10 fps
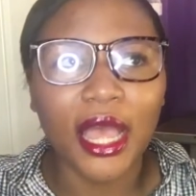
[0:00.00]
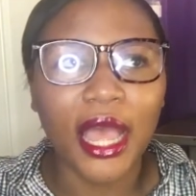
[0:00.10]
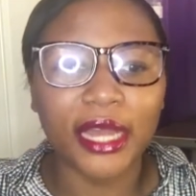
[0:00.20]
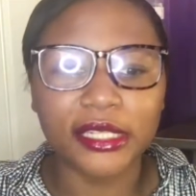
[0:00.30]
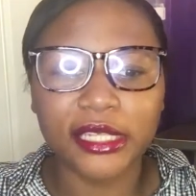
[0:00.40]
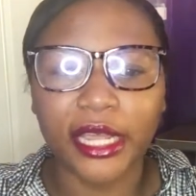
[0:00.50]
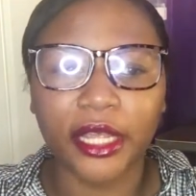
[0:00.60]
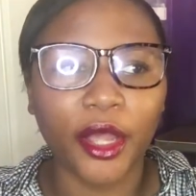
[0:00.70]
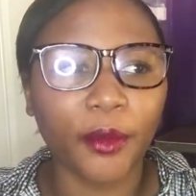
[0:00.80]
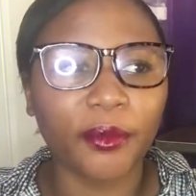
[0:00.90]
and it's like
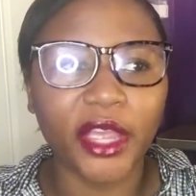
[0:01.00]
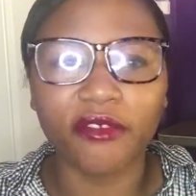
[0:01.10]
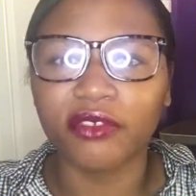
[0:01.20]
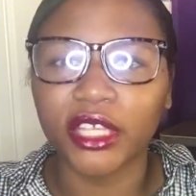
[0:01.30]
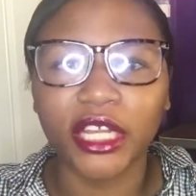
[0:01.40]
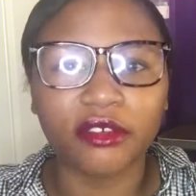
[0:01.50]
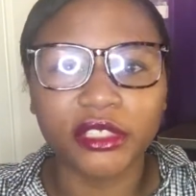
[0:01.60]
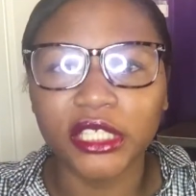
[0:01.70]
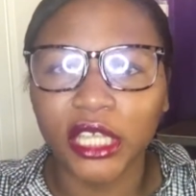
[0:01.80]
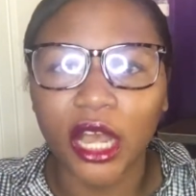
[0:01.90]
may I feel
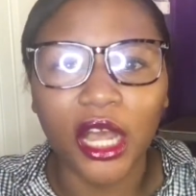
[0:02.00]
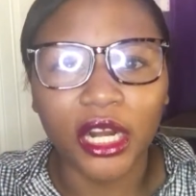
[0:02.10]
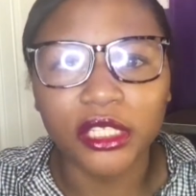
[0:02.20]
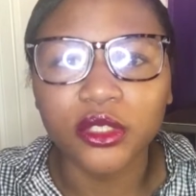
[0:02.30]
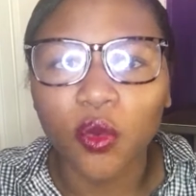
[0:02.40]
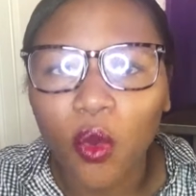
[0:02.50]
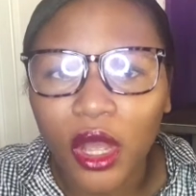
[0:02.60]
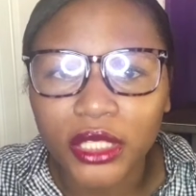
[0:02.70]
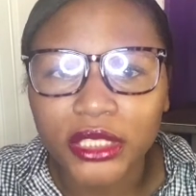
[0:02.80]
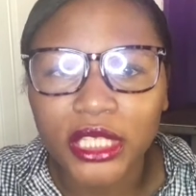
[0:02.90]
everything all at
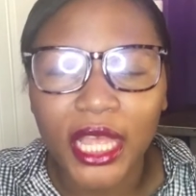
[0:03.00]
once.